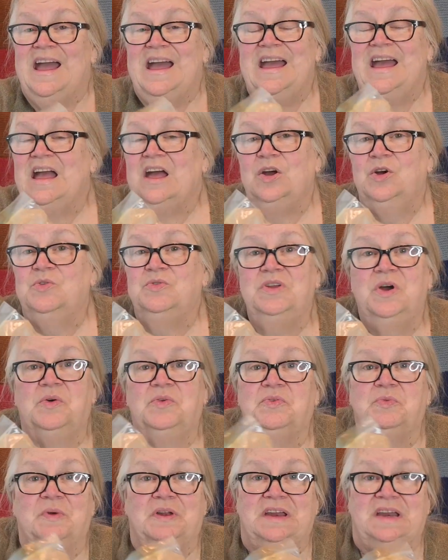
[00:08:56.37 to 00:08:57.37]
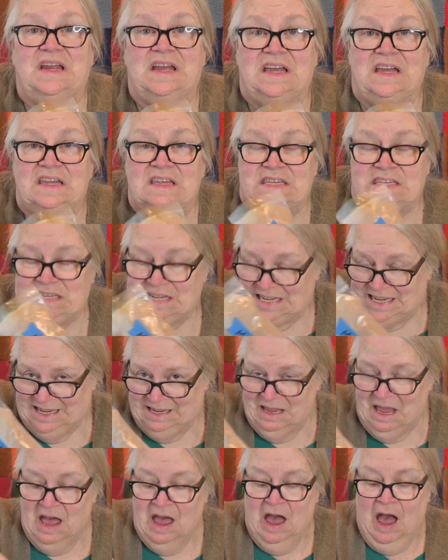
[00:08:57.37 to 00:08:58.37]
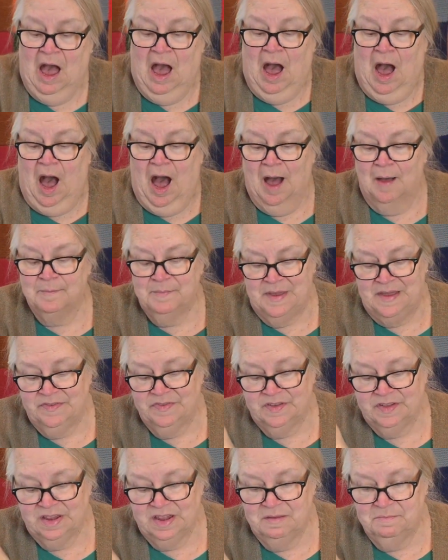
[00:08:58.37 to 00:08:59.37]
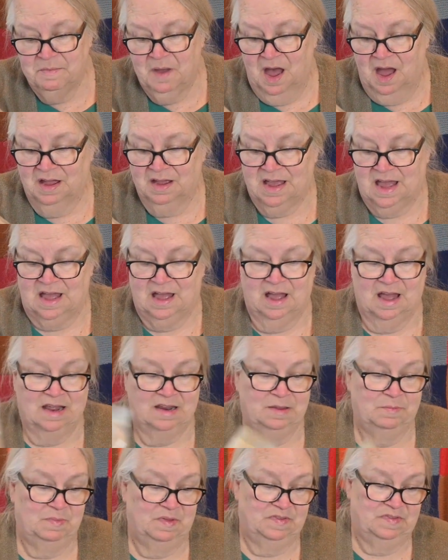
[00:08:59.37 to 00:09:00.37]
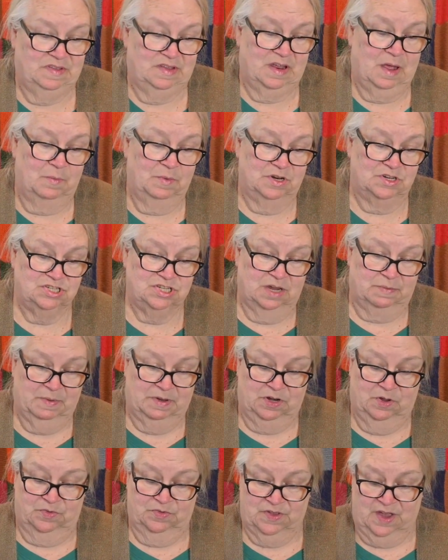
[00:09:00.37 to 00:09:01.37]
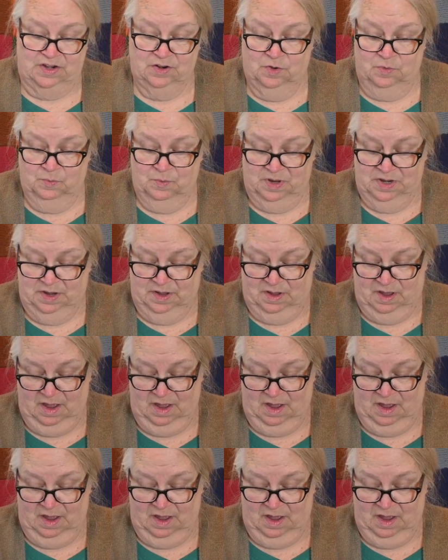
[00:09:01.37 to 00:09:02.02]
who knows what it is. Basically, maca, let me see, I'm going to check my notes. I don't want to